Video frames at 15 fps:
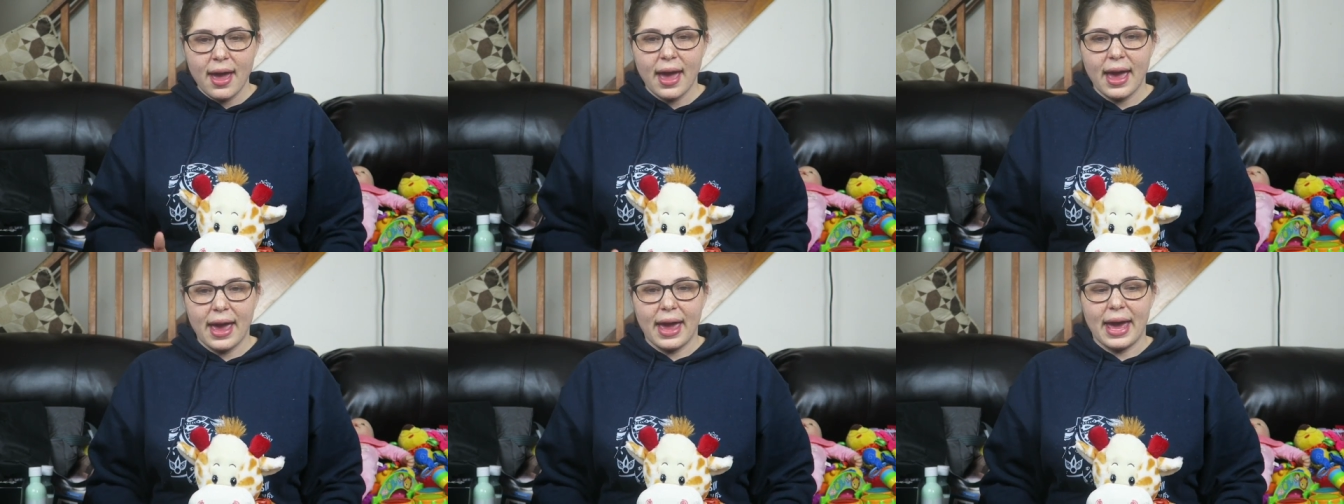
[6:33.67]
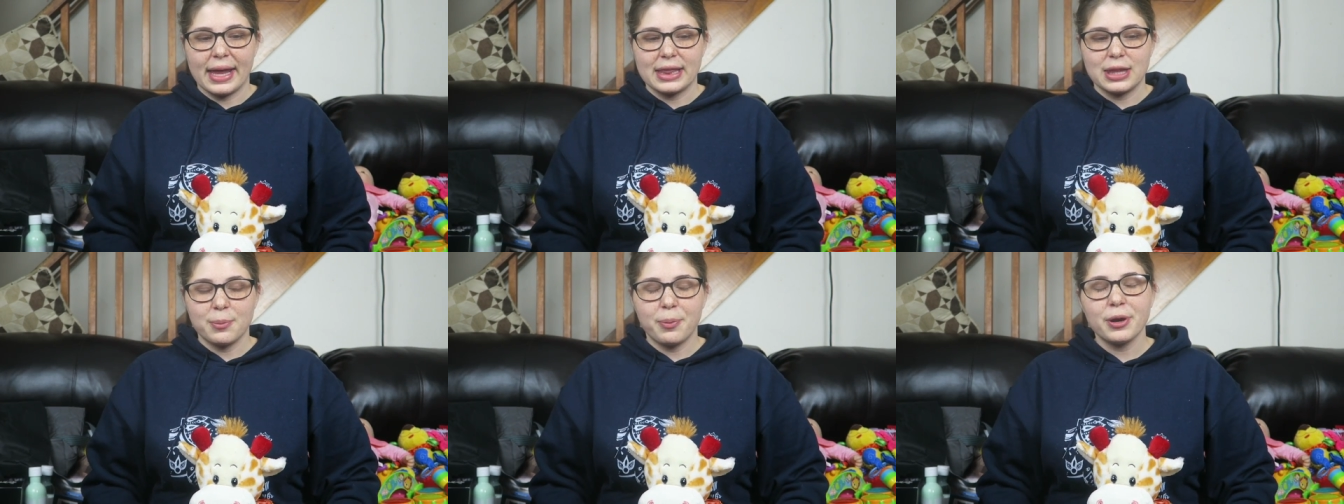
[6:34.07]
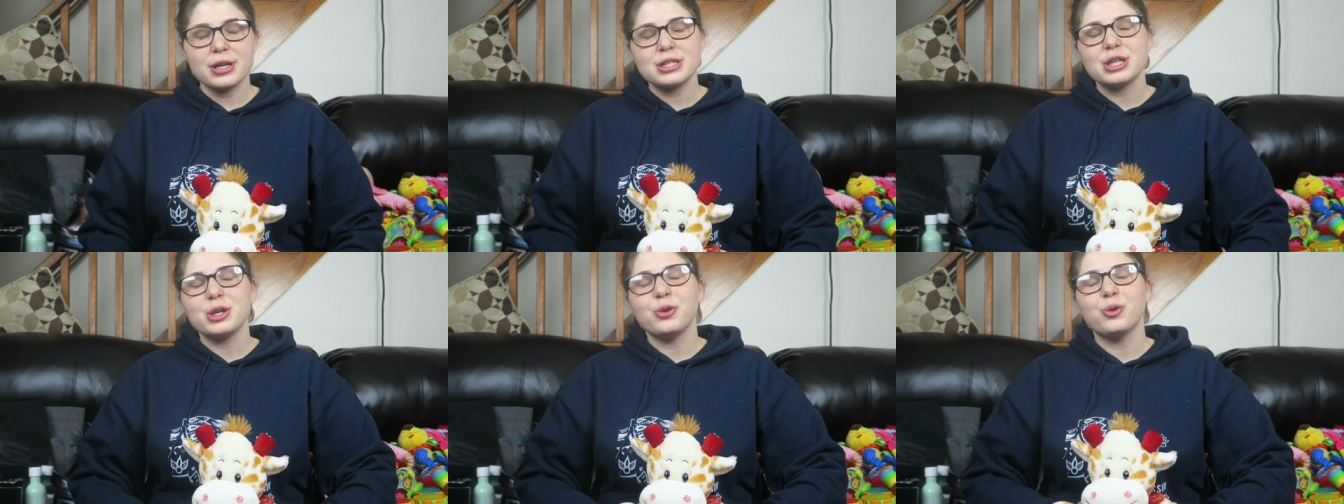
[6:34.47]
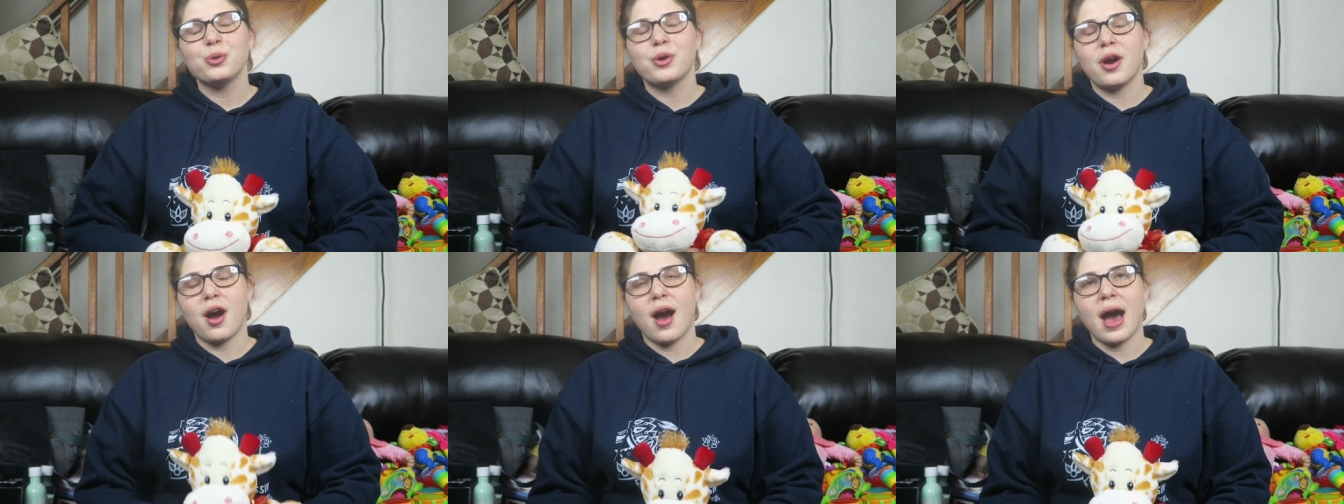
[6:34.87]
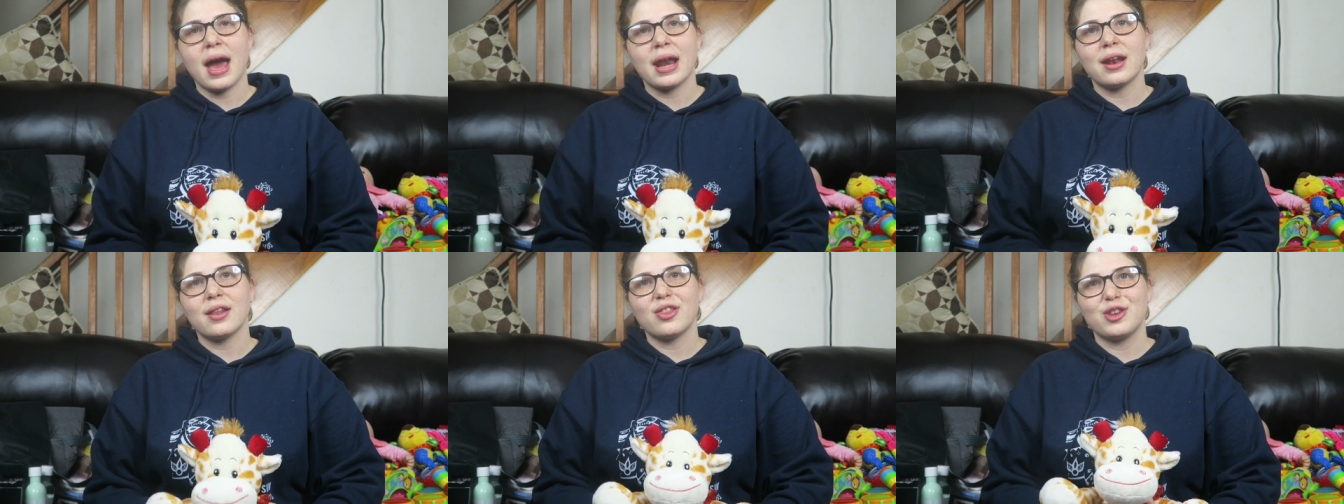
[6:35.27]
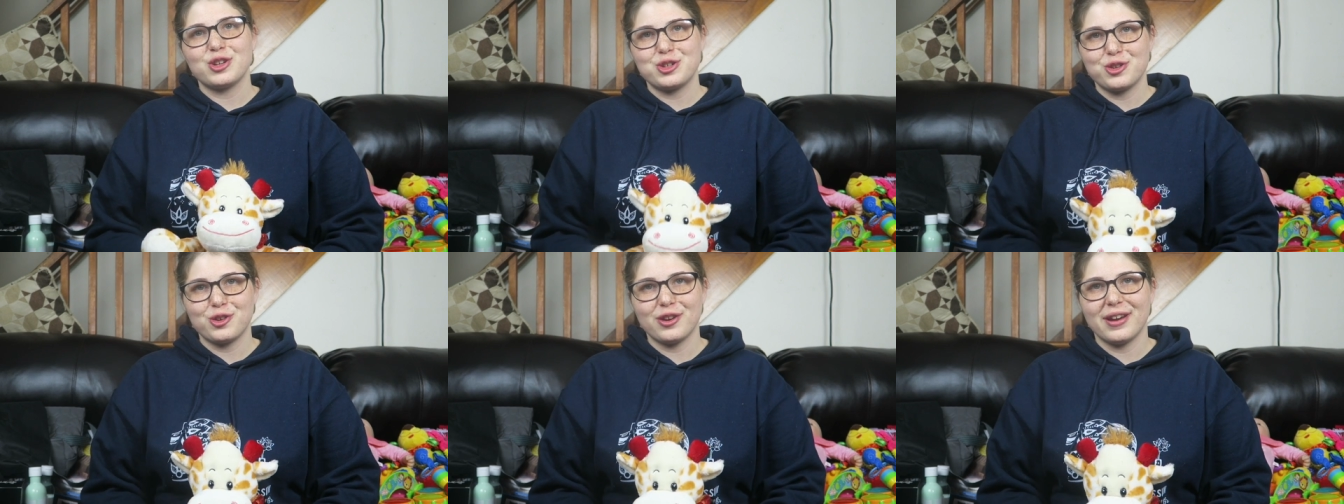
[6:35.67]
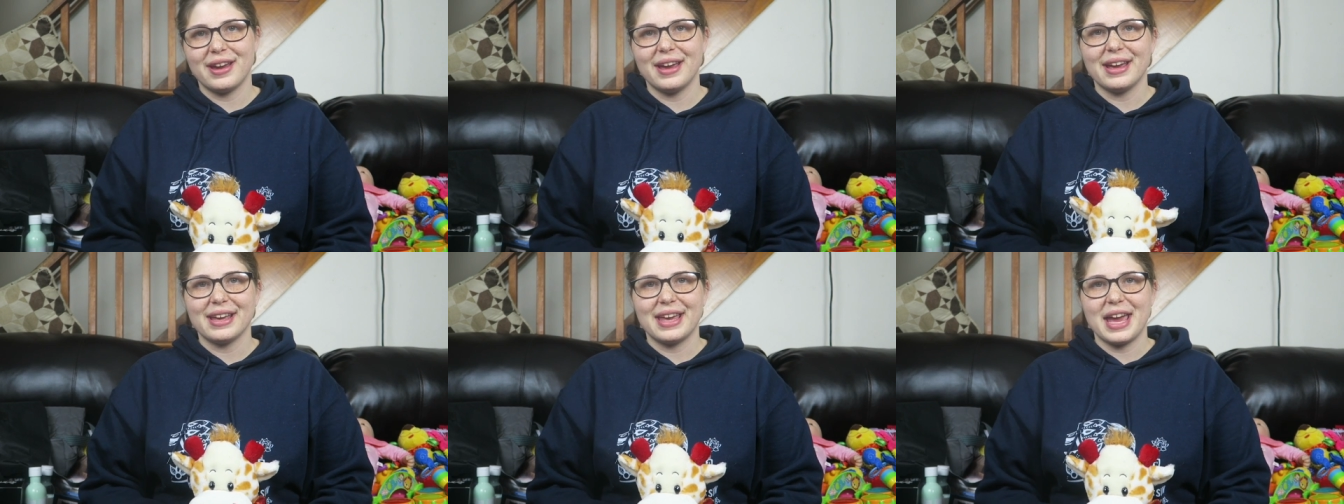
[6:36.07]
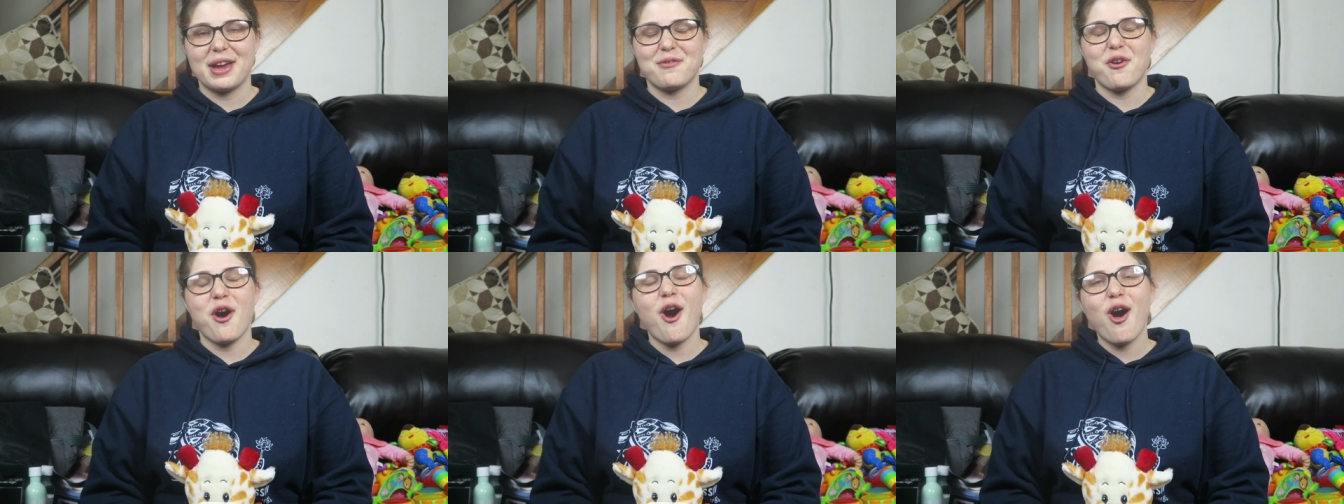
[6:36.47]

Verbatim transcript: and the person who got the tree gave